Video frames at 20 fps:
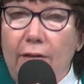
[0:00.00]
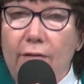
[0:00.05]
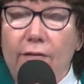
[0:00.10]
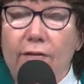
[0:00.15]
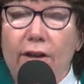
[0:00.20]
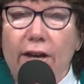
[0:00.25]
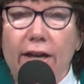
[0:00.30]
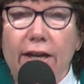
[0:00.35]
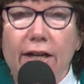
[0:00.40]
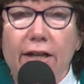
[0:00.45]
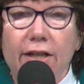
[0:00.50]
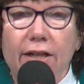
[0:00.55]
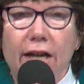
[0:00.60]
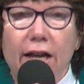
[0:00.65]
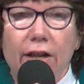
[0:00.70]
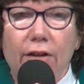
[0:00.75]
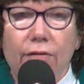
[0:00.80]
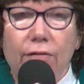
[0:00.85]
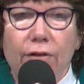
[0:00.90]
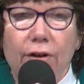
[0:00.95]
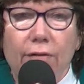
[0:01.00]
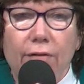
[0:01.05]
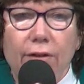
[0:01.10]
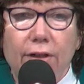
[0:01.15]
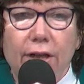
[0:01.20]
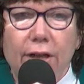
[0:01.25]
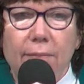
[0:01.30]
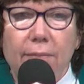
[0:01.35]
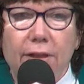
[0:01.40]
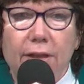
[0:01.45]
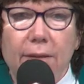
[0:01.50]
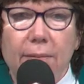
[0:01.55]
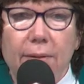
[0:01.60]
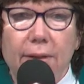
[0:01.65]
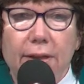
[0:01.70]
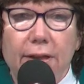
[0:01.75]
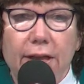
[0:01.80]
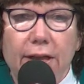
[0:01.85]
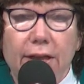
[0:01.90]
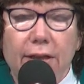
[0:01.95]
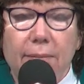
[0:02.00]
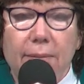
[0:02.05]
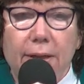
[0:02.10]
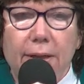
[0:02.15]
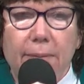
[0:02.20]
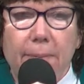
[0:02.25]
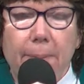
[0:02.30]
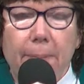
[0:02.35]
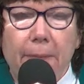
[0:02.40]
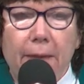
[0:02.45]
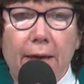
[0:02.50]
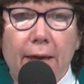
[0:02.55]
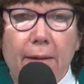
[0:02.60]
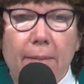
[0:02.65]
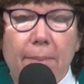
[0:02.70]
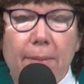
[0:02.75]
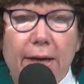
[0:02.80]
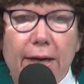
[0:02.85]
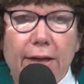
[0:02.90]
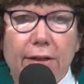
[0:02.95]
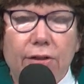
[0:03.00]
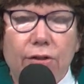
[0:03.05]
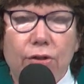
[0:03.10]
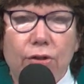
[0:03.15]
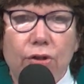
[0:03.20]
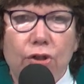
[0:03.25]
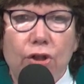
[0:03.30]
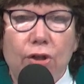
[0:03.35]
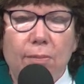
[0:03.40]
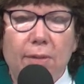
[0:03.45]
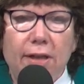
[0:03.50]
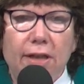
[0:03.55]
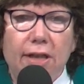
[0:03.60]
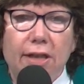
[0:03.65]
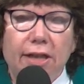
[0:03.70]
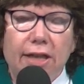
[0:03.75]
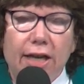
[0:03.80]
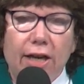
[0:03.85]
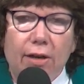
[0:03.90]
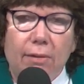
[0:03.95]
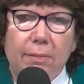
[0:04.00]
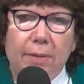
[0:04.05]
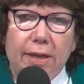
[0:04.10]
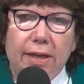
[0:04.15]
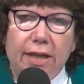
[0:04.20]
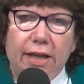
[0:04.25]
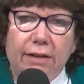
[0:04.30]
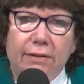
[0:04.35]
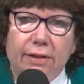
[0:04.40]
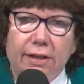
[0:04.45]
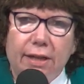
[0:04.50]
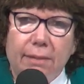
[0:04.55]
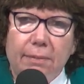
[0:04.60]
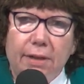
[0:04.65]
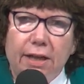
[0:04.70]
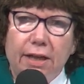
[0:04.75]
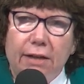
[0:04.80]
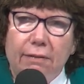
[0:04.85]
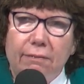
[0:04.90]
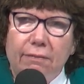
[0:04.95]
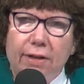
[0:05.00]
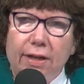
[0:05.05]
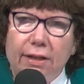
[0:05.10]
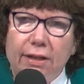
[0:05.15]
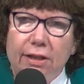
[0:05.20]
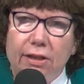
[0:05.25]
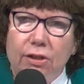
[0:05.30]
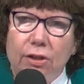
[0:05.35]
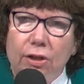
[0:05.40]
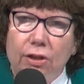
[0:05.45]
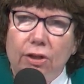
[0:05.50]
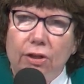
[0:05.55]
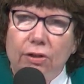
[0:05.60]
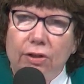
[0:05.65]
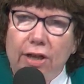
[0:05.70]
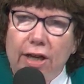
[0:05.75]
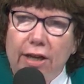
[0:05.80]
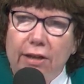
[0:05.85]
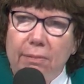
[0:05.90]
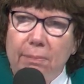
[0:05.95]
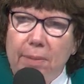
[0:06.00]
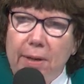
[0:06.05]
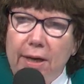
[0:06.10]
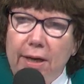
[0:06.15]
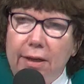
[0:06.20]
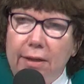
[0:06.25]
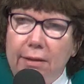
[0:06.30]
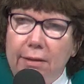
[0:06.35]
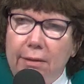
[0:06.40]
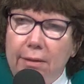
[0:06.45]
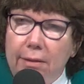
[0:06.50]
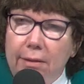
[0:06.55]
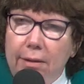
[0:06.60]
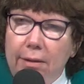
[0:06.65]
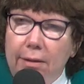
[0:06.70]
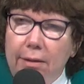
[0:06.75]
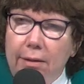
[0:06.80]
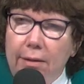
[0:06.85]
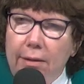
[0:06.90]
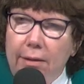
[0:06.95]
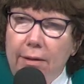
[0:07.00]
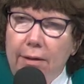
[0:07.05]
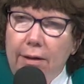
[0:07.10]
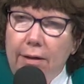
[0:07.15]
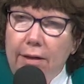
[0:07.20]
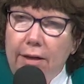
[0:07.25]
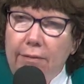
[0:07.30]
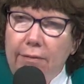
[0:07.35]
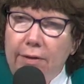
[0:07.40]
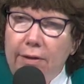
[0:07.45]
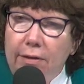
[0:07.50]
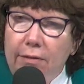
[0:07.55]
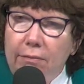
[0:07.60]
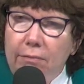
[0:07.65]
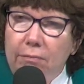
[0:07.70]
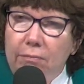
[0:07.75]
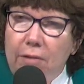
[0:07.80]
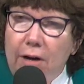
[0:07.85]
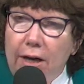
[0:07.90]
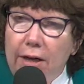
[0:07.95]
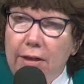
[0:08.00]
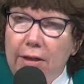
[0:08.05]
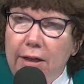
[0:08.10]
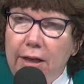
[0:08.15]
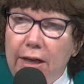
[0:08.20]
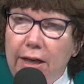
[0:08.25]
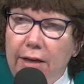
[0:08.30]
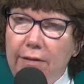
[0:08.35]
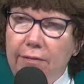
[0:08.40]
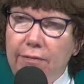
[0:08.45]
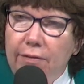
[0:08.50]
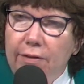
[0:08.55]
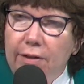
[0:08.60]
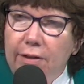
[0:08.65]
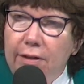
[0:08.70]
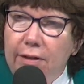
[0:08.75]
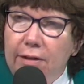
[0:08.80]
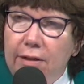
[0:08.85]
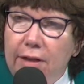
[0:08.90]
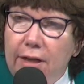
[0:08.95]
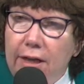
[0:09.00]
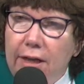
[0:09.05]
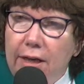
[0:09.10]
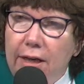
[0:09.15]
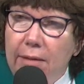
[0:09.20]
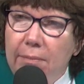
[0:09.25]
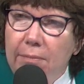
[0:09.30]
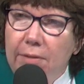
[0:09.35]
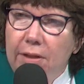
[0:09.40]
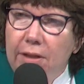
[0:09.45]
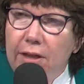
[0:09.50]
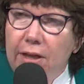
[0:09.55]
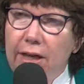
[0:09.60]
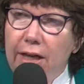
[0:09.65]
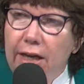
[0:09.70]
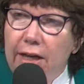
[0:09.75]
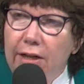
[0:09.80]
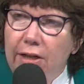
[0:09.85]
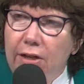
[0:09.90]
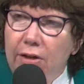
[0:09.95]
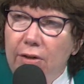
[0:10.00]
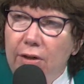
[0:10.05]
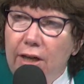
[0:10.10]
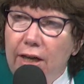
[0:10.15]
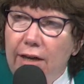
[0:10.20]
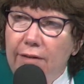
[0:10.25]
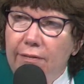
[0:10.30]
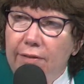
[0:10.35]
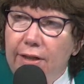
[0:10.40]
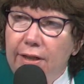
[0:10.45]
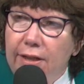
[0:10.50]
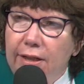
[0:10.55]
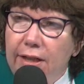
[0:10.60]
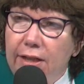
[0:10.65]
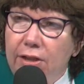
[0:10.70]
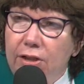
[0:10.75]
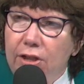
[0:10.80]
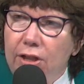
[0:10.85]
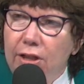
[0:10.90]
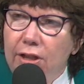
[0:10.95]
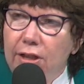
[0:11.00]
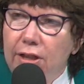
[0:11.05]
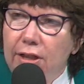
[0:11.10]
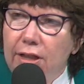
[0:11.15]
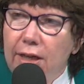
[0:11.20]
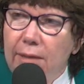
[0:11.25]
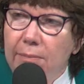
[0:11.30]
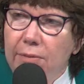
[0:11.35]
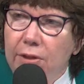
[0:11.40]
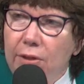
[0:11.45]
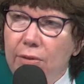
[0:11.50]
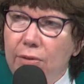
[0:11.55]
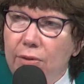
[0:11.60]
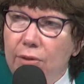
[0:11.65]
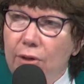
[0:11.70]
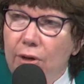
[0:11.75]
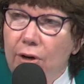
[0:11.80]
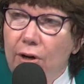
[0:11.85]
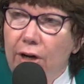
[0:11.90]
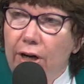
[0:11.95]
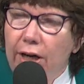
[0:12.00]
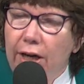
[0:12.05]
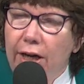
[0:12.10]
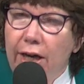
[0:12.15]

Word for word: I had a dollar for every time somebody said to me, Pastor, do you mean to tell me that if somebody confesses on their deathbed, they've lived a rotten life and they come to the end of their life and they say, Jesus, I'm so sorry.